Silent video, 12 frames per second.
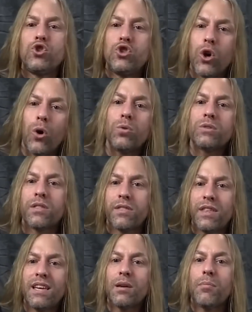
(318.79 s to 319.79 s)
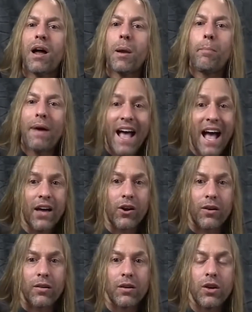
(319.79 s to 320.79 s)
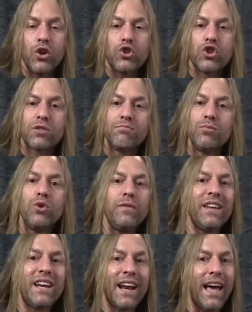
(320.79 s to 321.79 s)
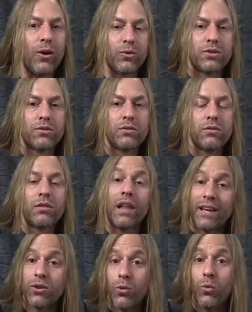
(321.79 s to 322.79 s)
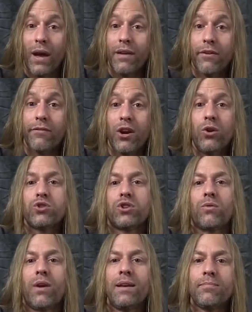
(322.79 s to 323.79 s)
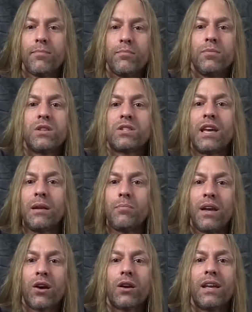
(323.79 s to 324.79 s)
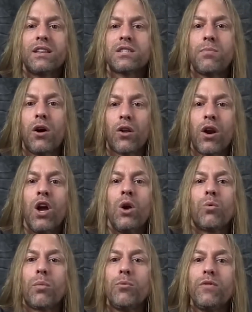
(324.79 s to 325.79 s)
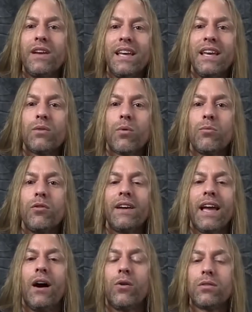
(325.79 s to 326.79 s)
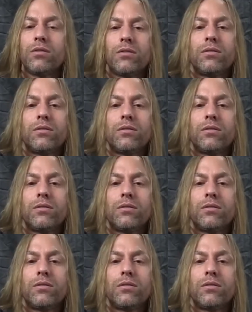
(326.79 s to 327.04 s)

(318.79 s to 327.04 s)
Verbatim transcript: Don't think about a pattern, just move in and out, like the wave of an ocean, right? It's getting bigger, getting smaller. We're moving in, we're moving out.